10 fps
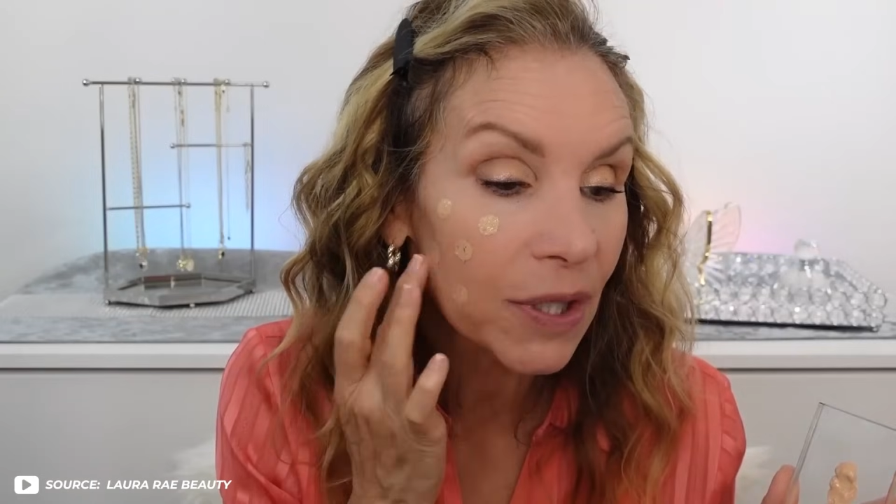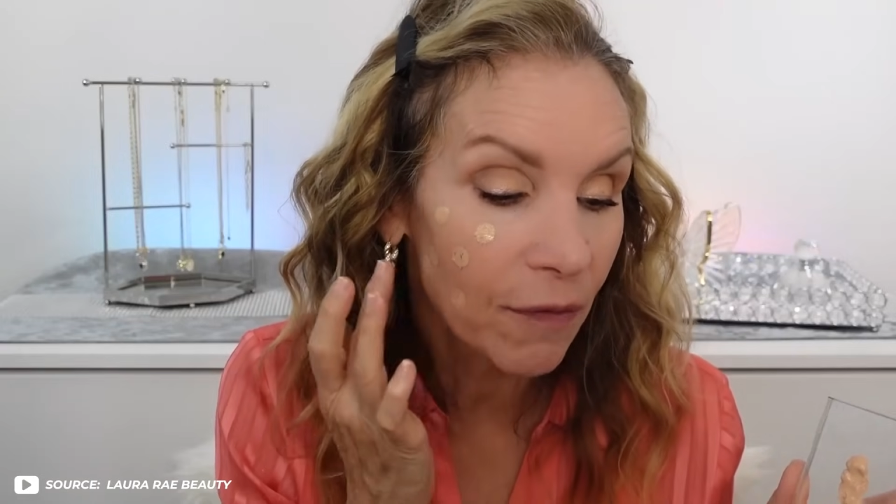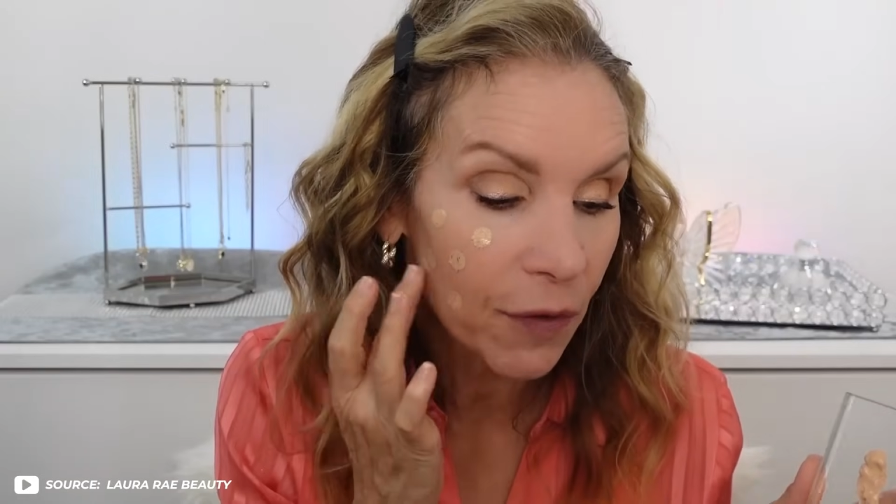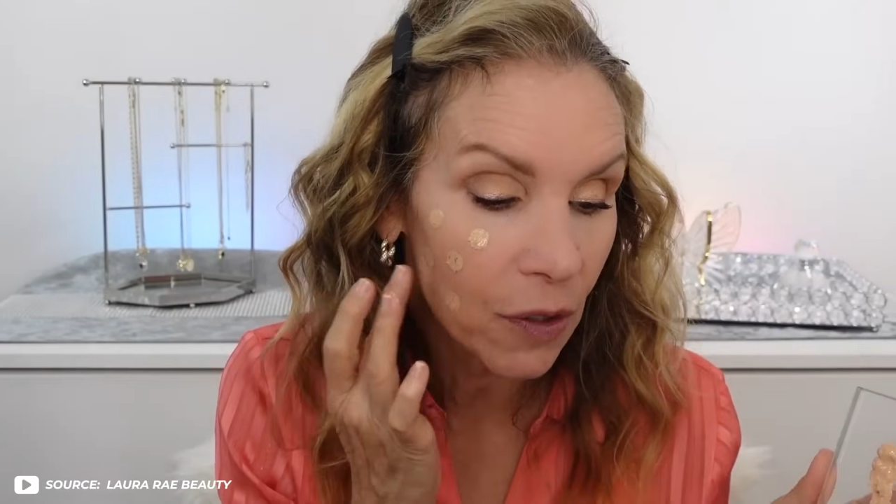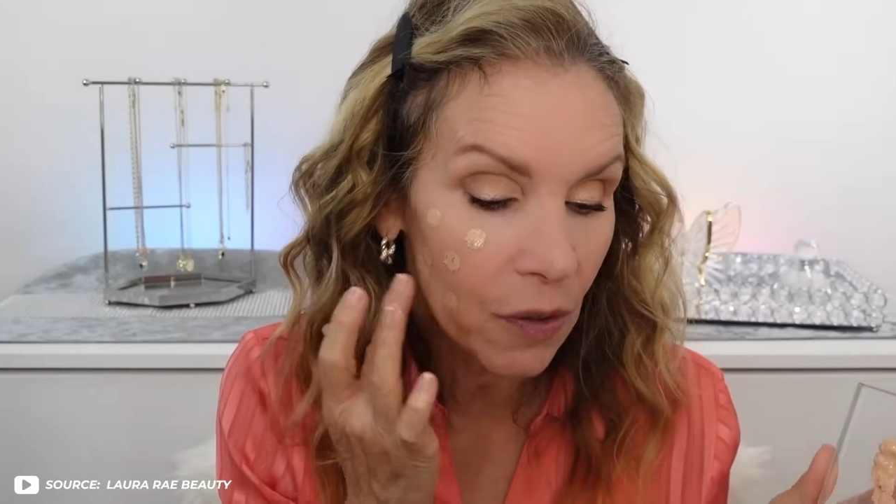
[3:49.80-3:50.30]
a
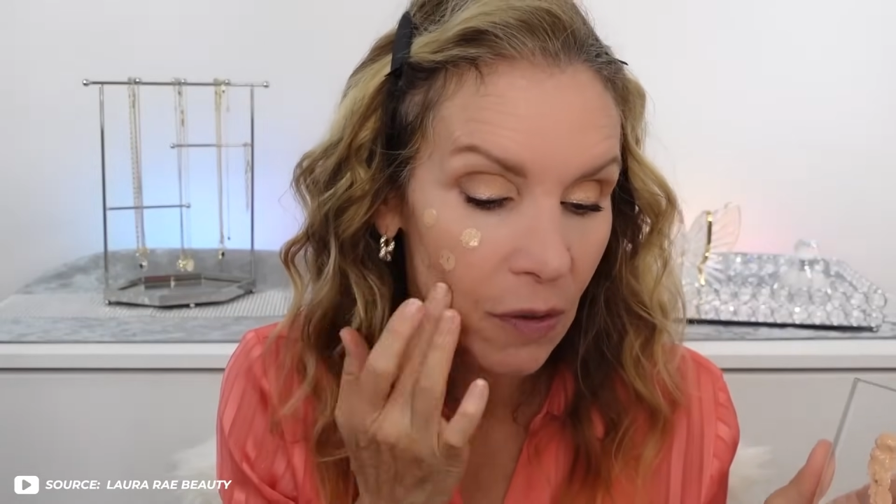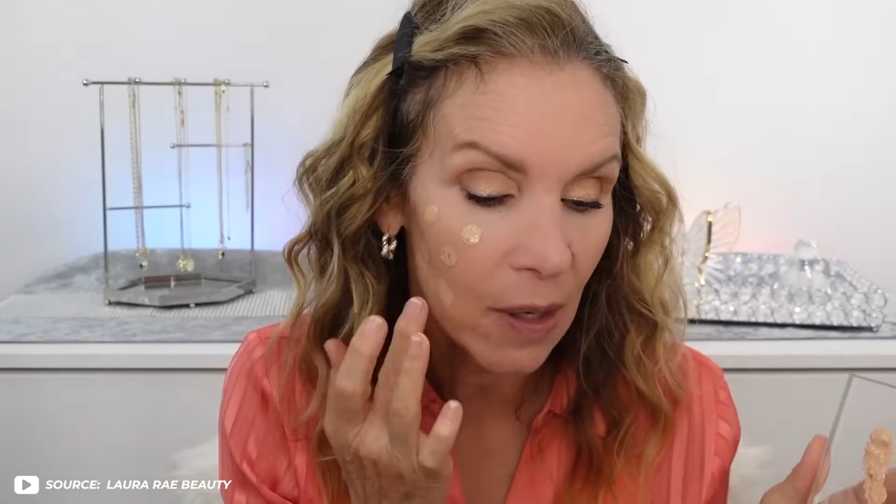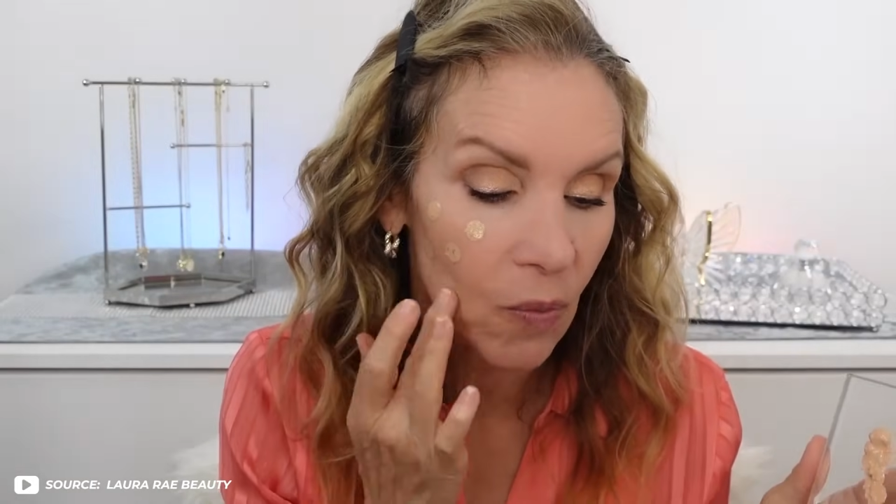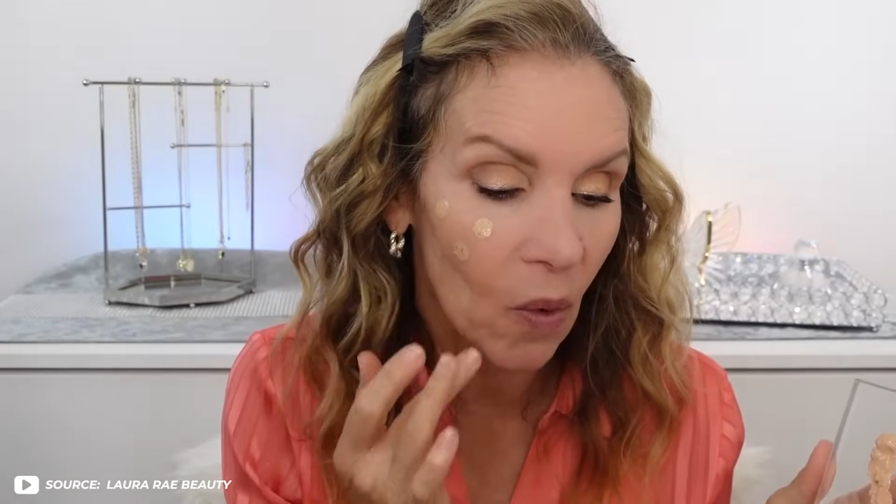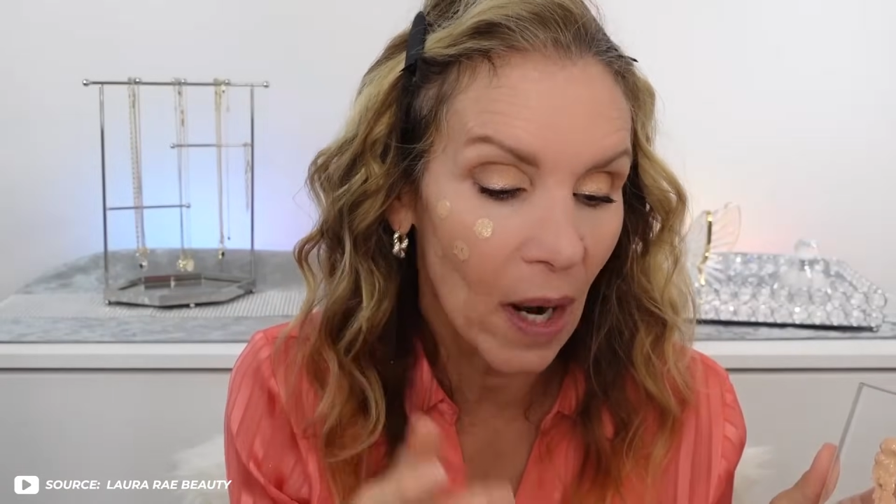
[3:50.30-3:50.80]
few
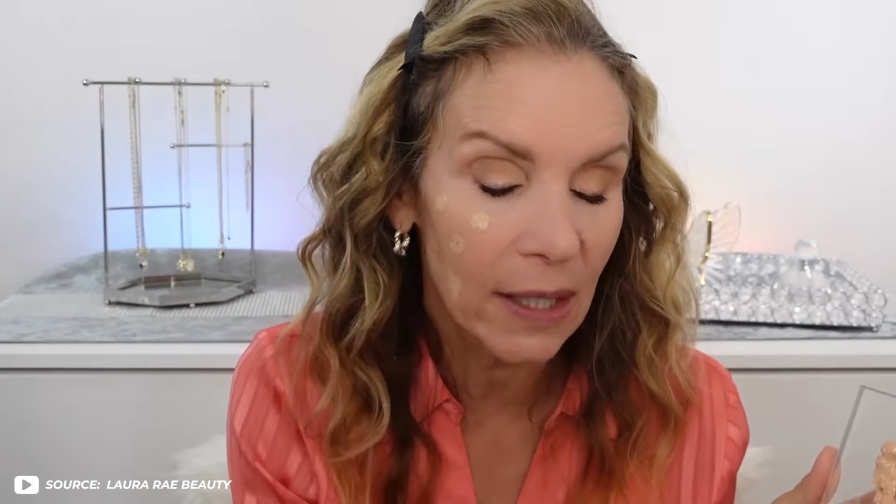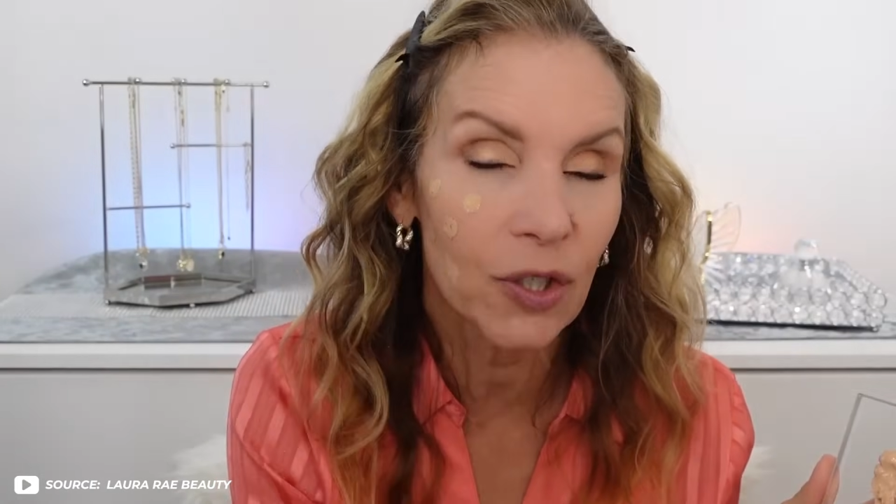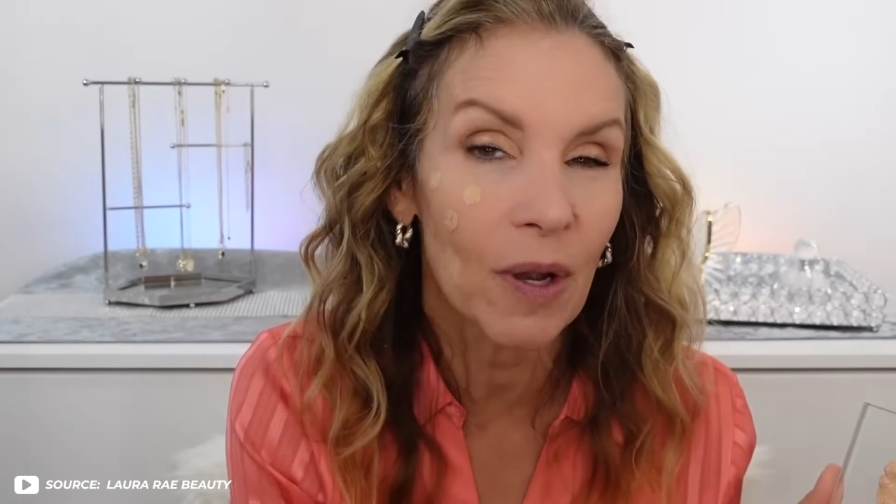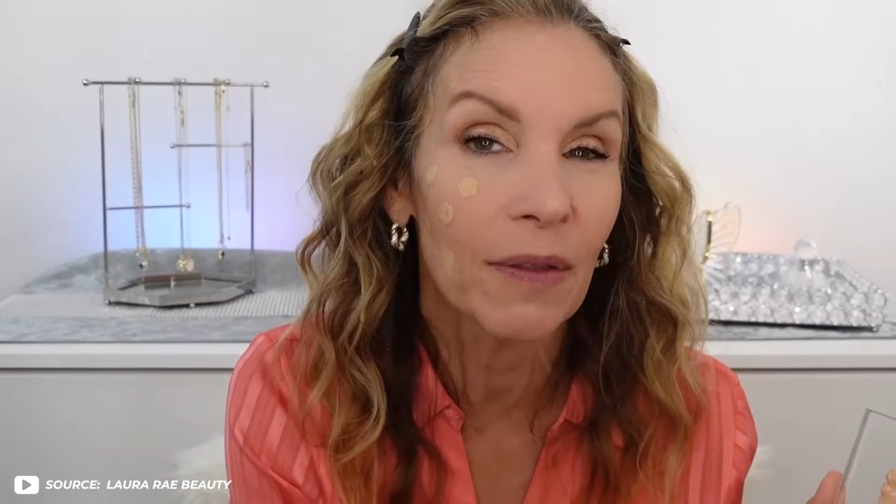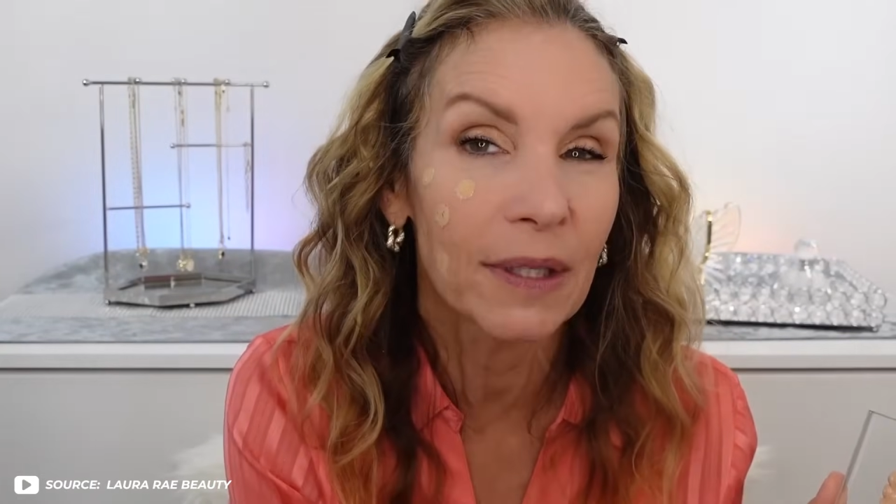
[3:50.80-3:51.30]
shades on your
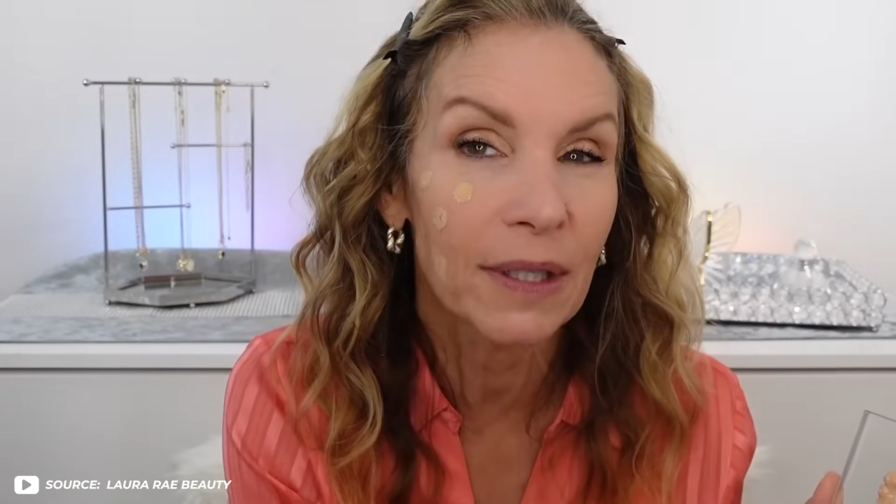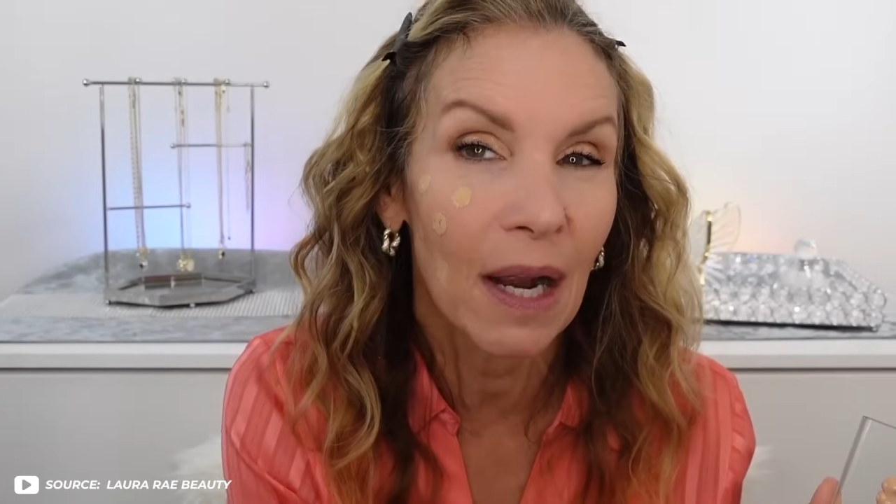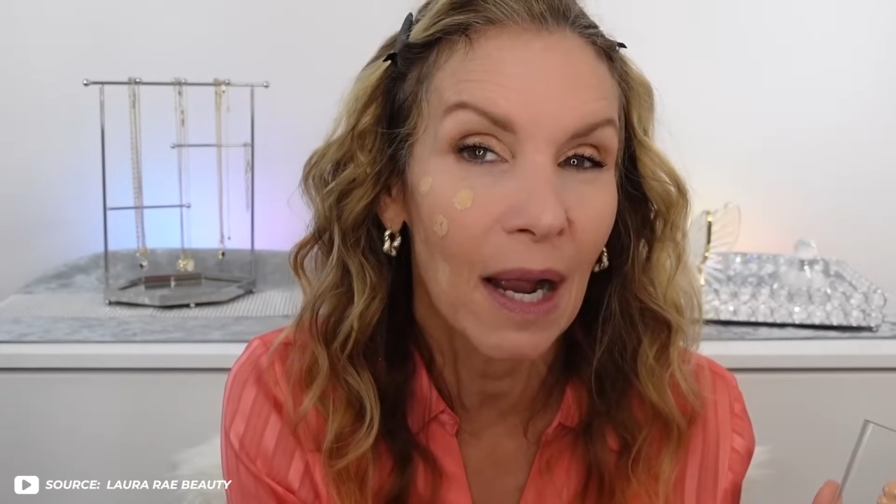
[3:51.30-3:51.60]
jawline